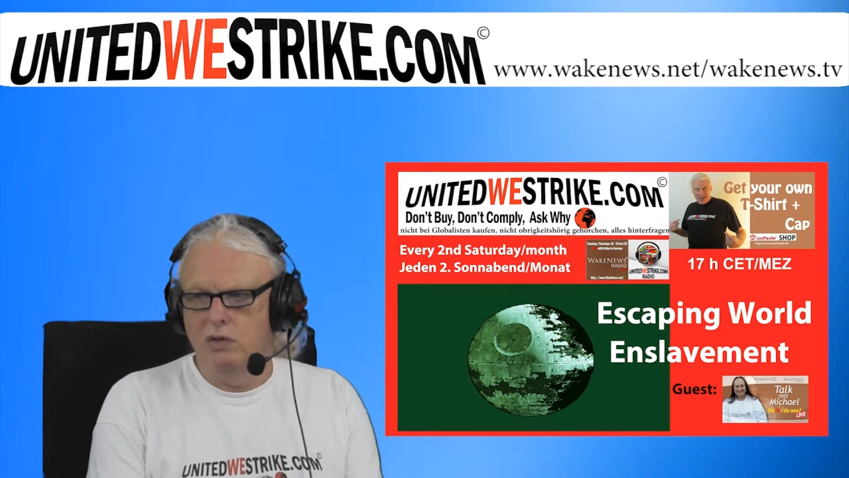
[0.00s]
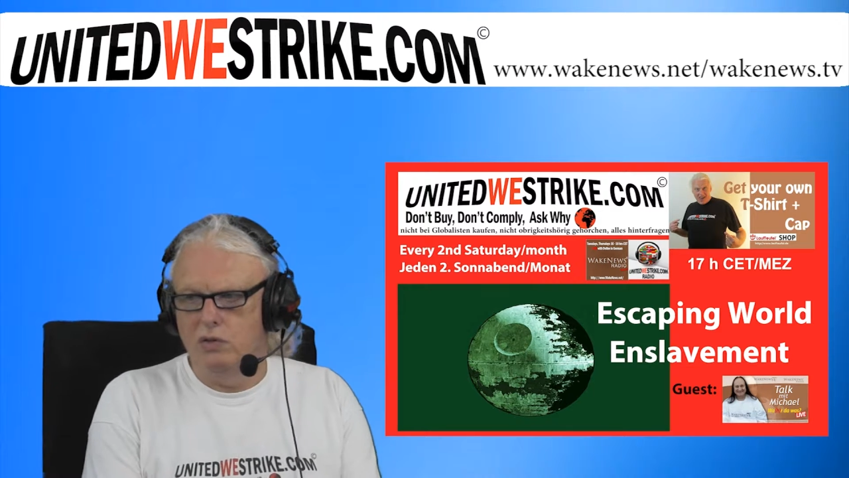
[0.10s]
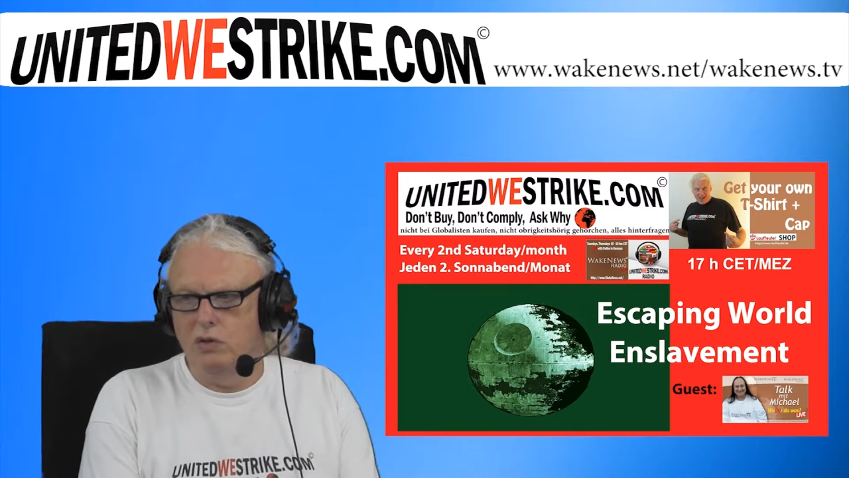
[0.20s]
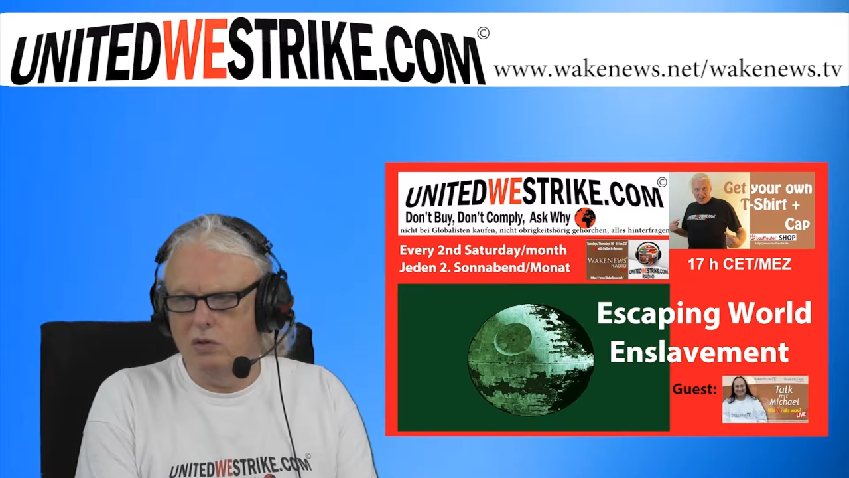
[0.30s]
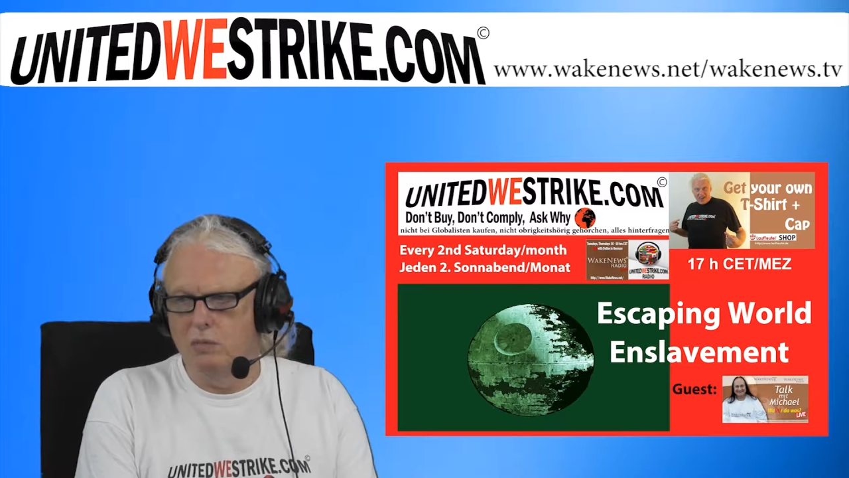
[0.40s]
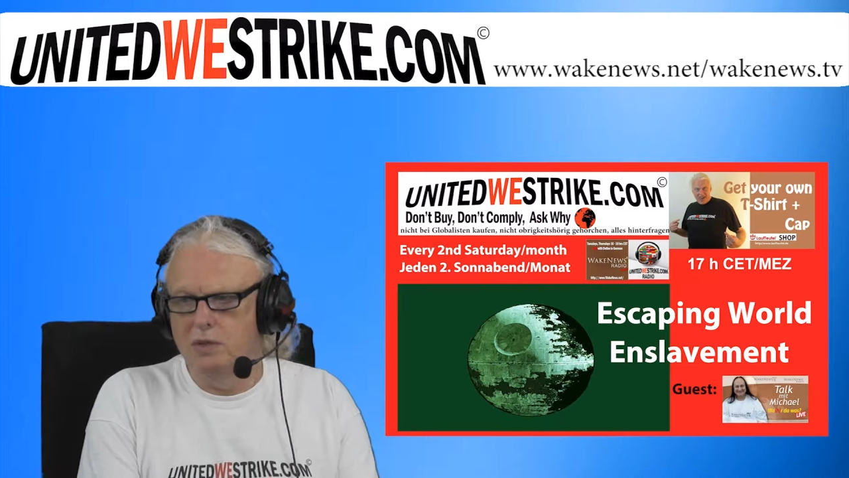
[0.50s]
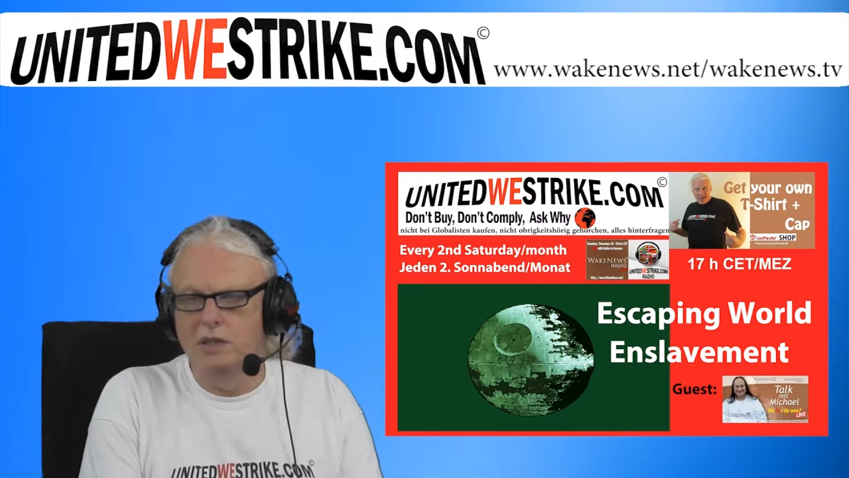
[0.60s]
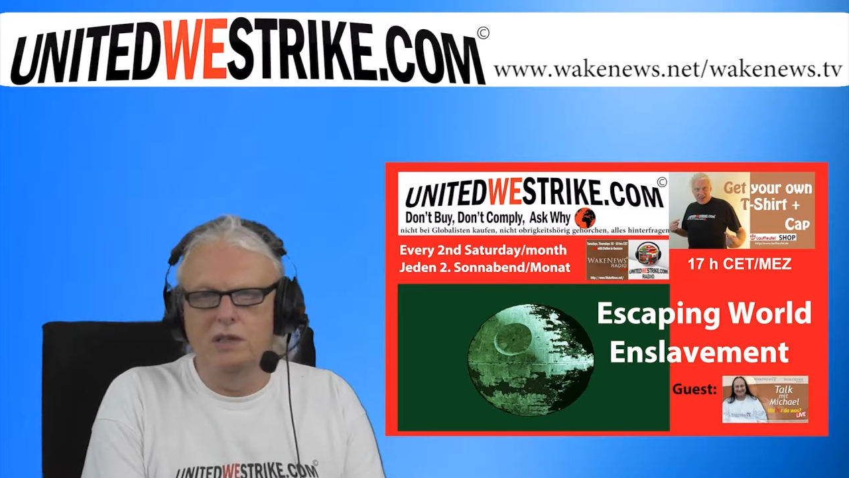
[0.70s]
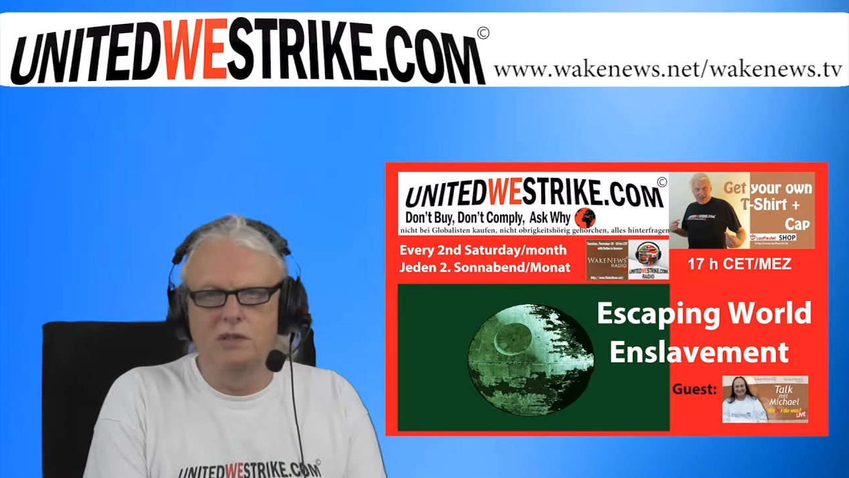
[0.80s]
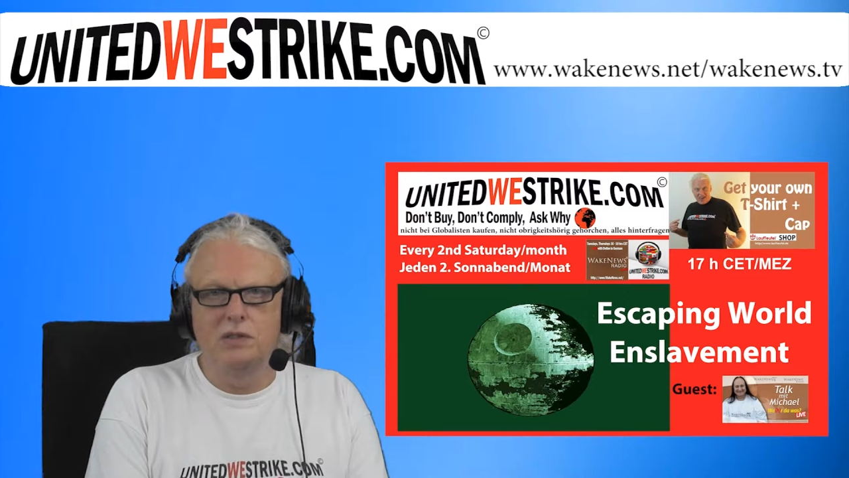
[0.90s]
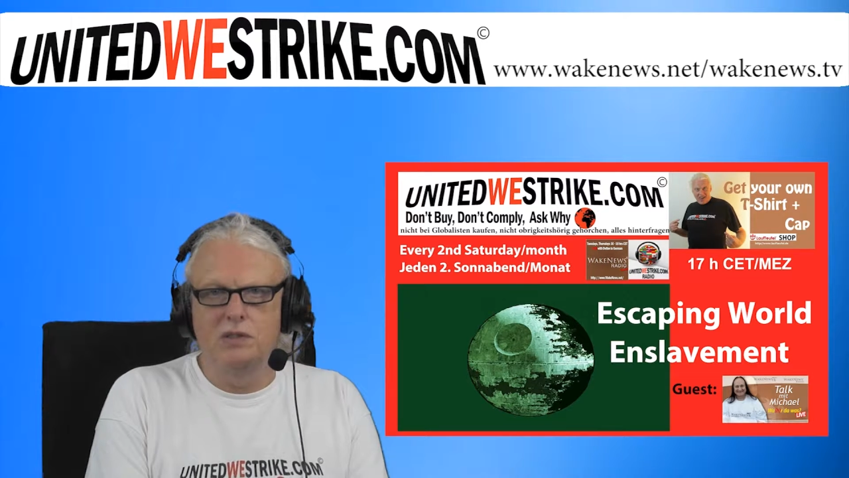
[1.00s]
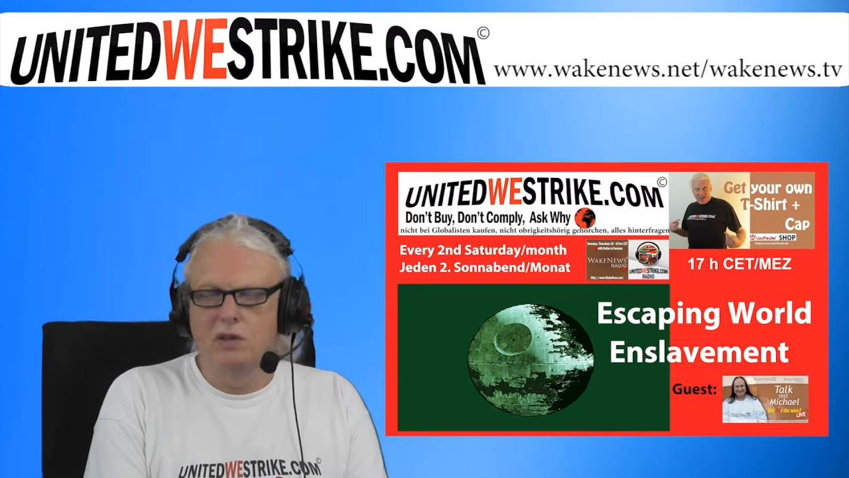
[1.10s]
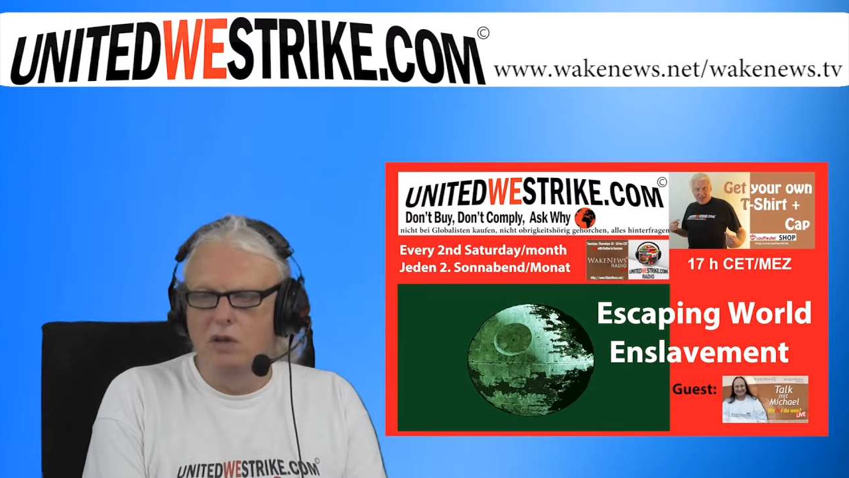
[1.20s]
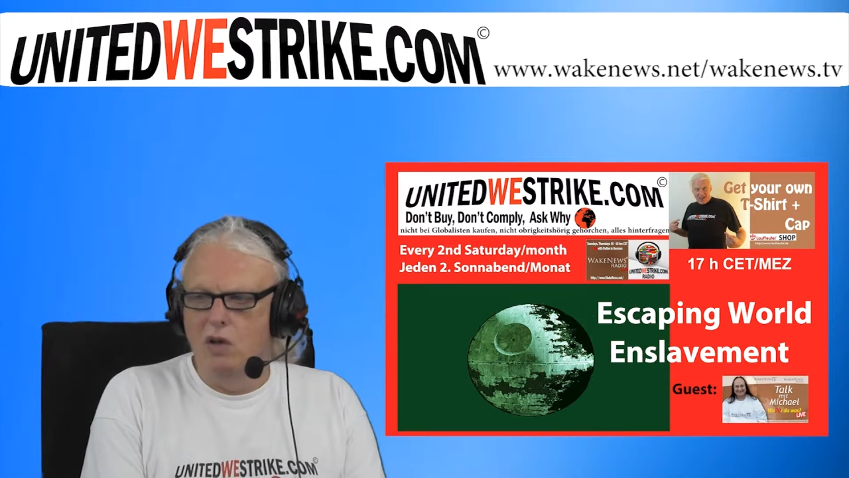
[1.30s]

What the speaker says: circumstances